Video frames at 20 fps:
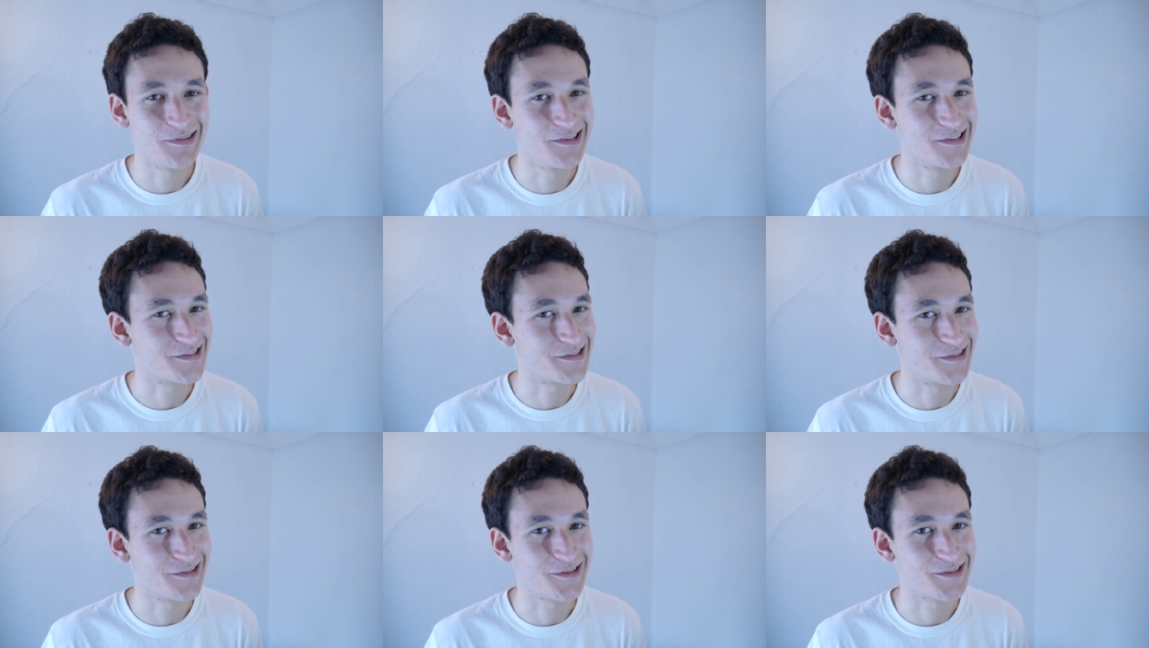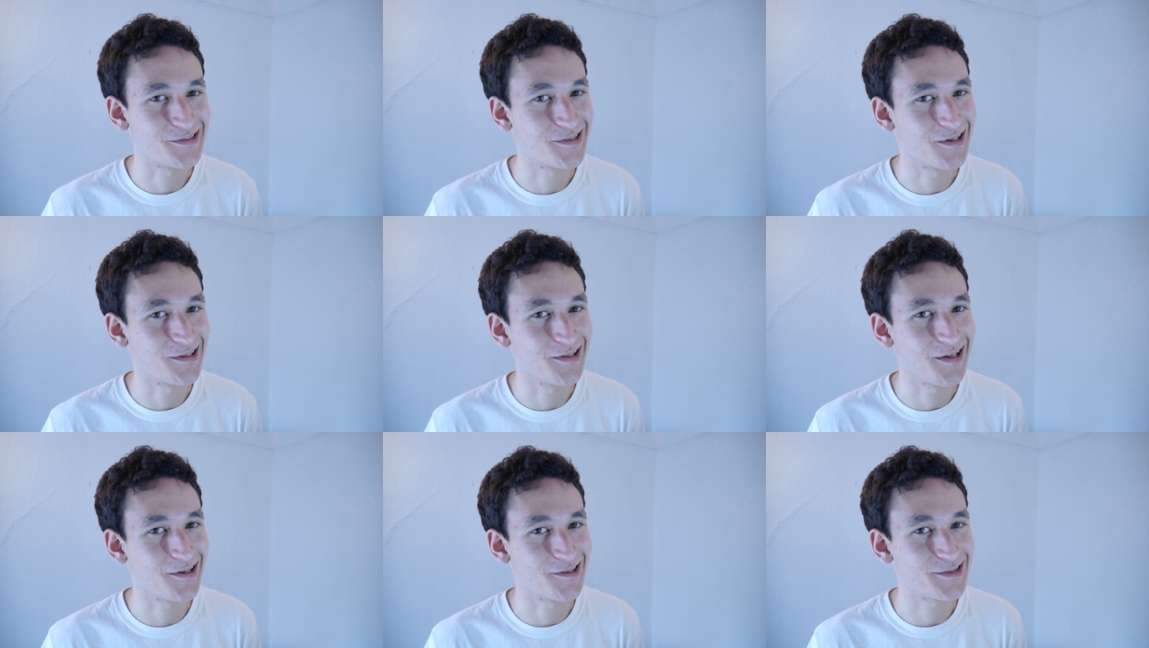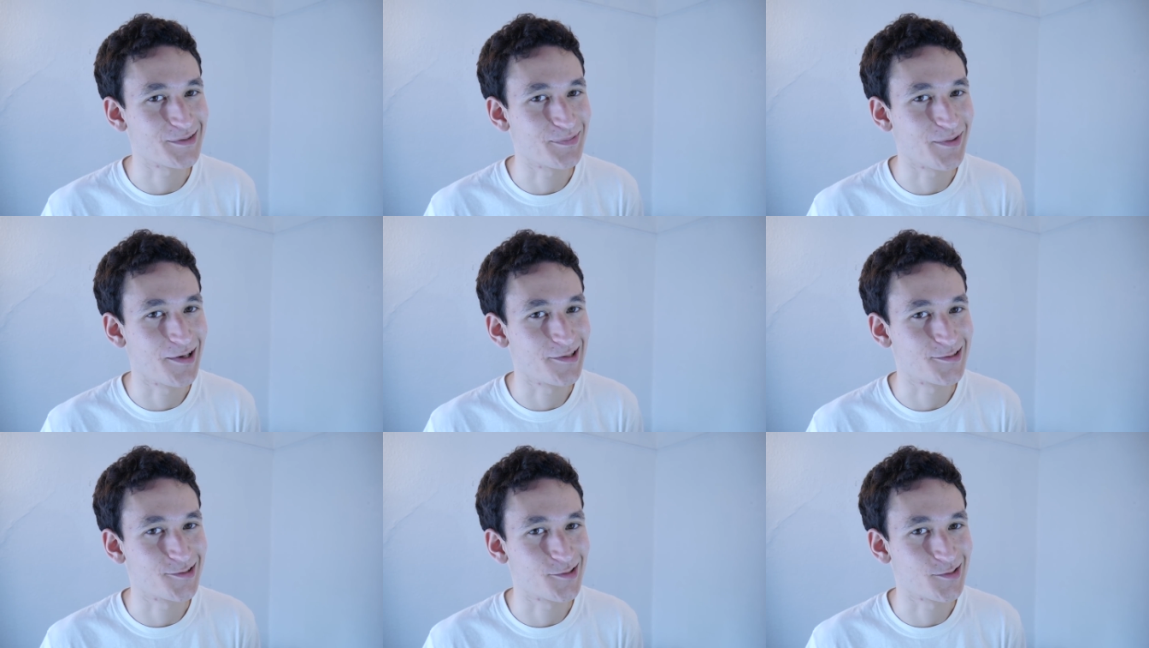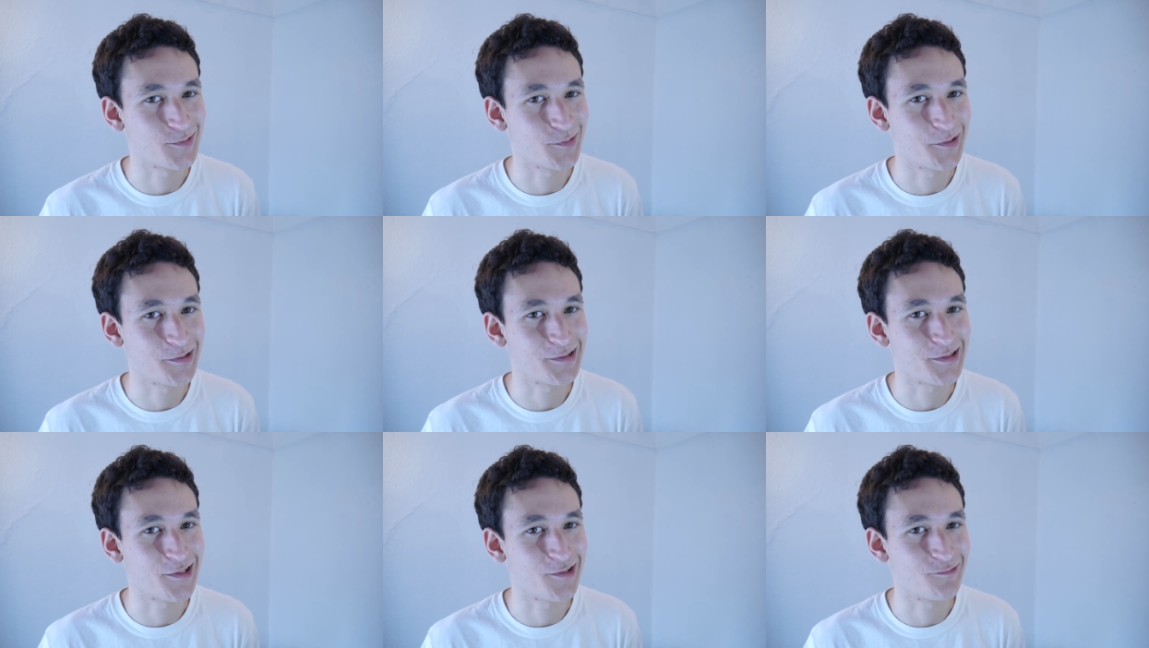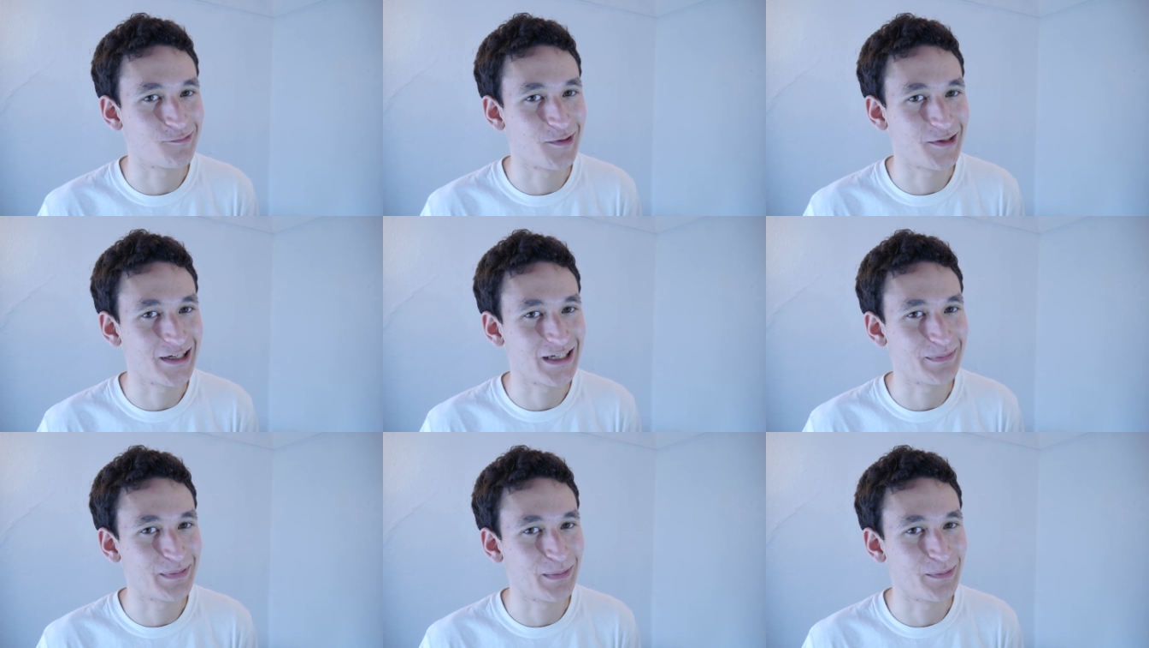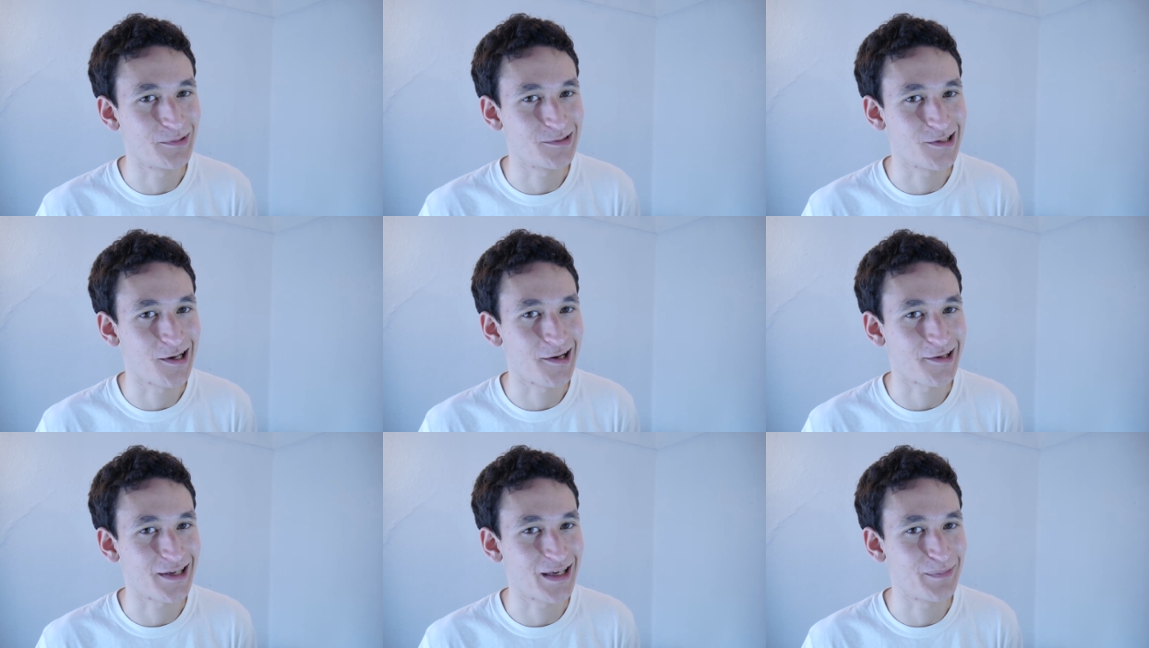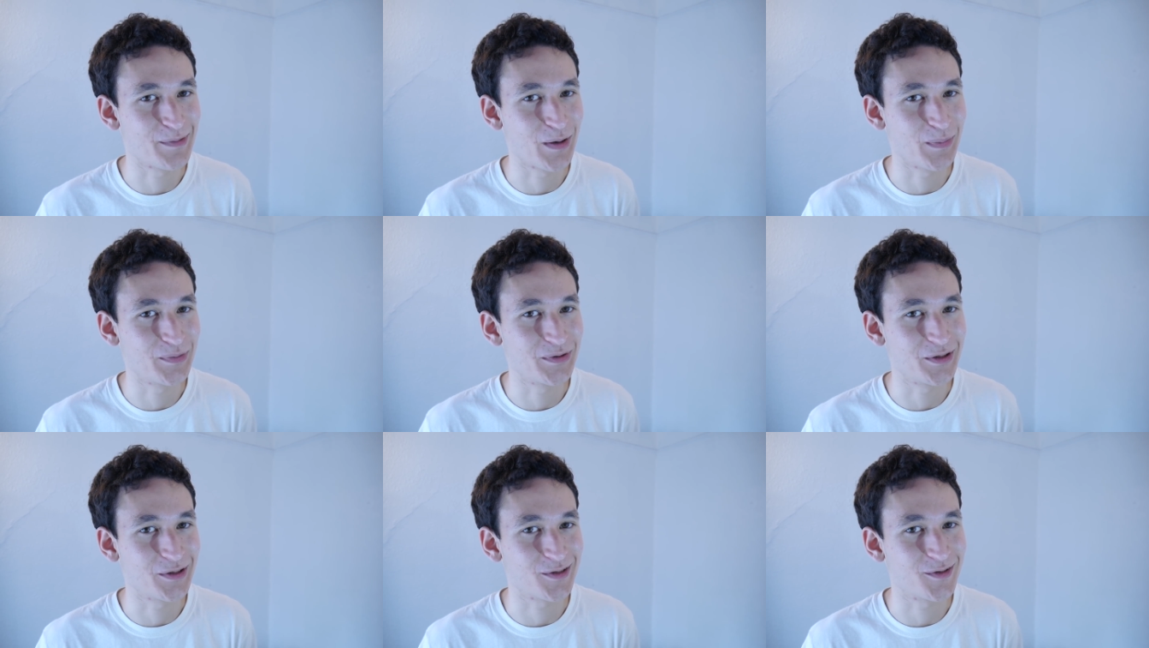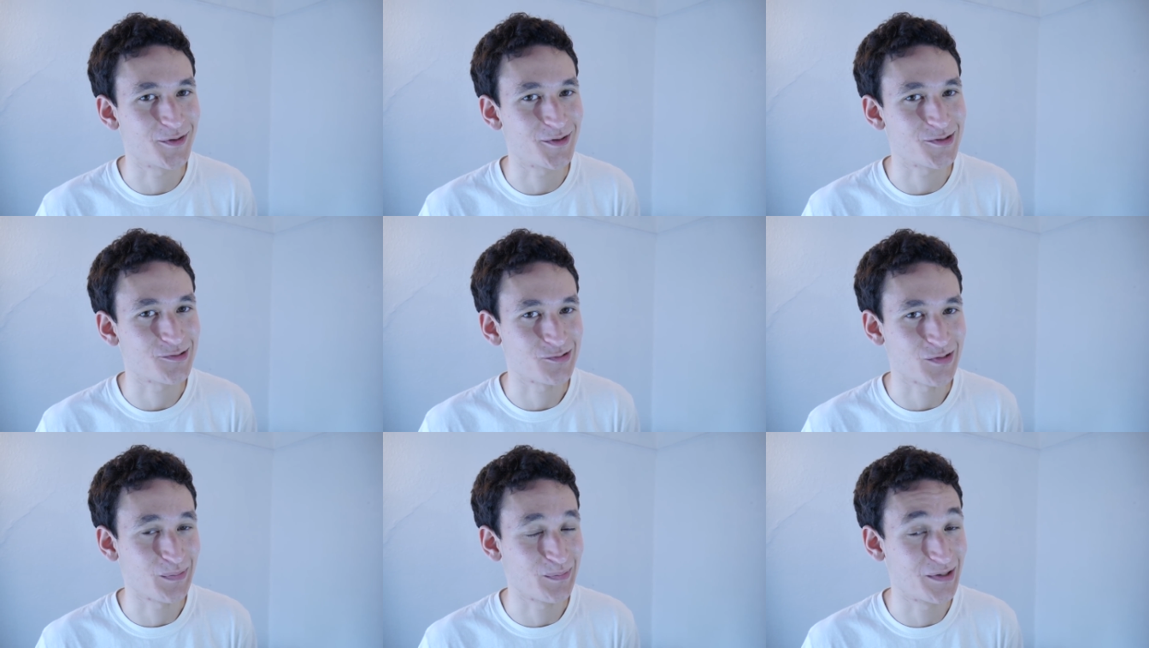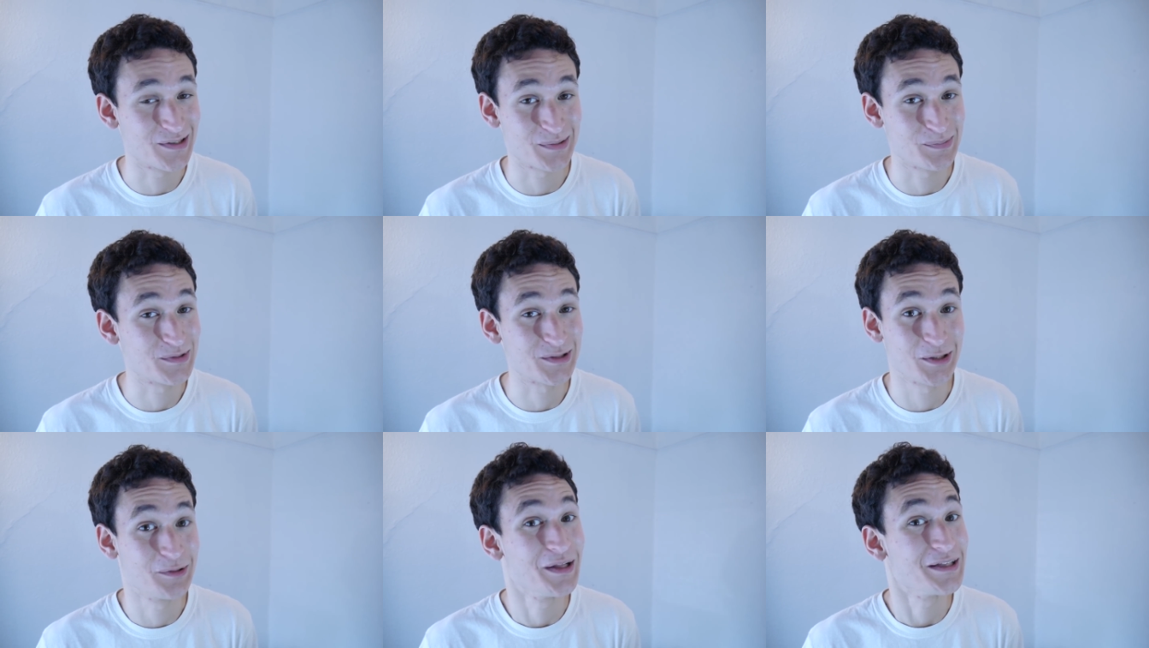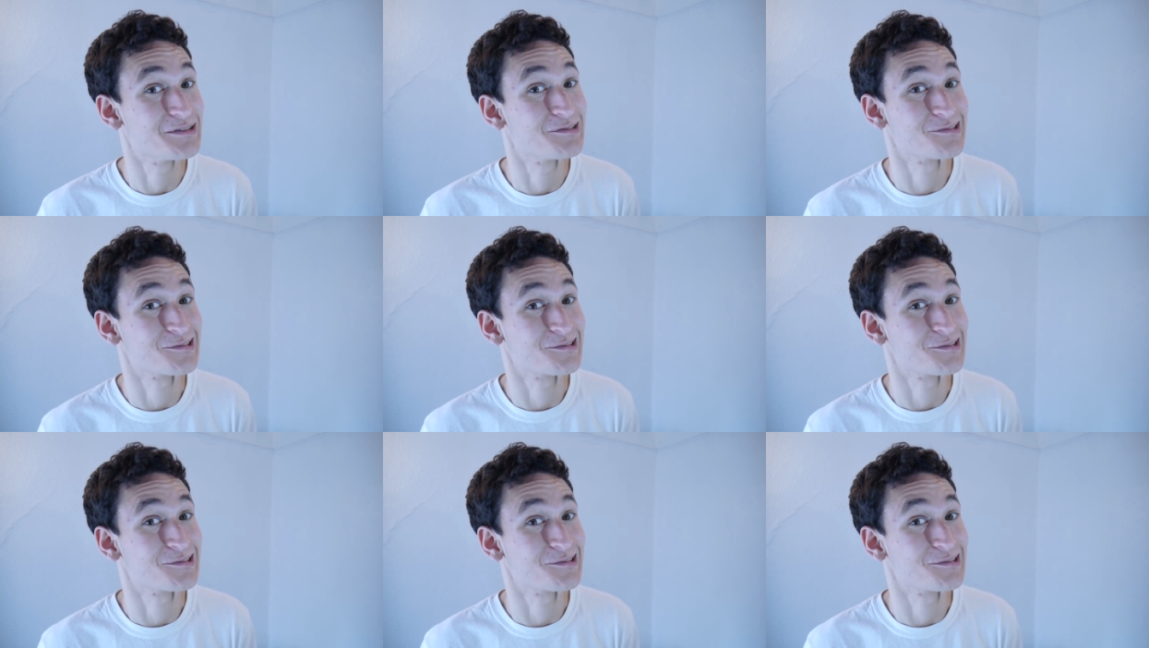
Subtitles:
Listen, there's not a lot of sponsors willing to give money to people talking about political extremism, so let's